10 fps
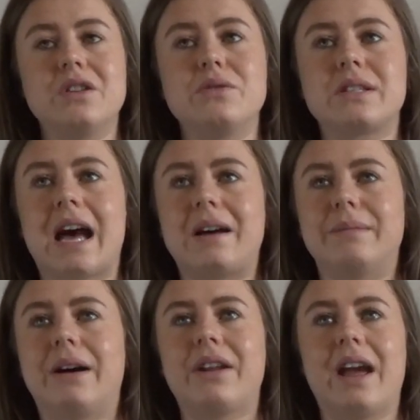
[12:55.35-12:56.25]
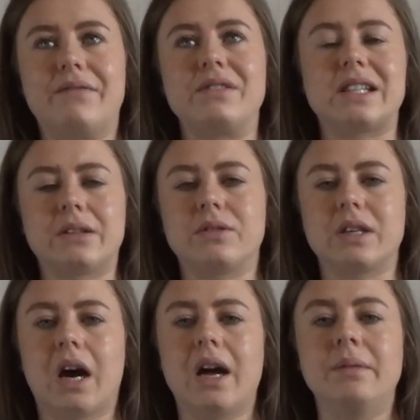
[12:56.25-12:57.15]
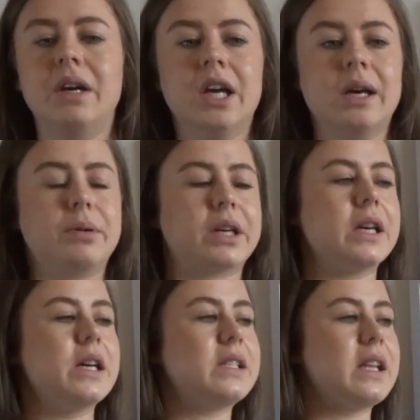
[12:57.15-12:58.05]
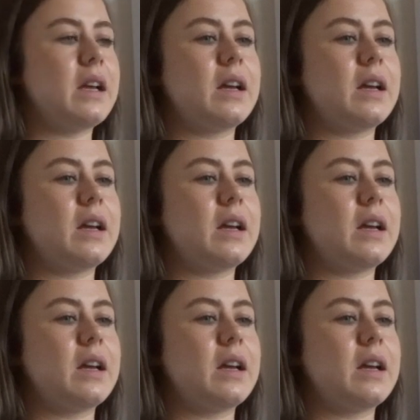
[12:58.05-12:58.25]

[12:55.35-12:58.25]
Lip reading: lose that amount every single time, because